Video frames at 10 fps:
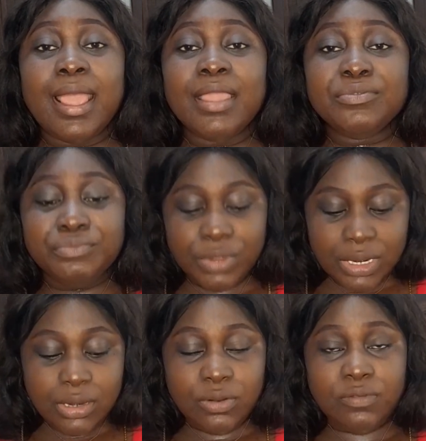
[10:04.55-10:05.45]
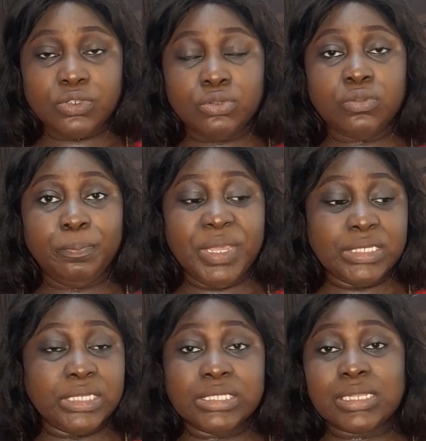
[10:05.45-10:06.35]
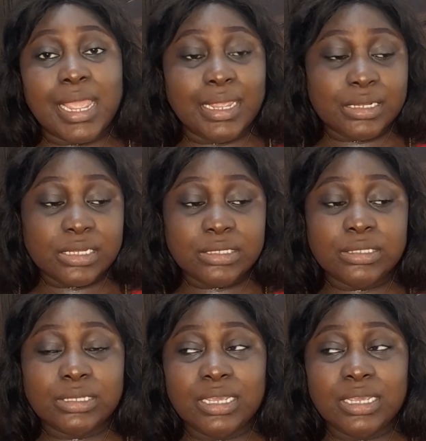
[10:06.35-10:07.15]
I really love pieces like this.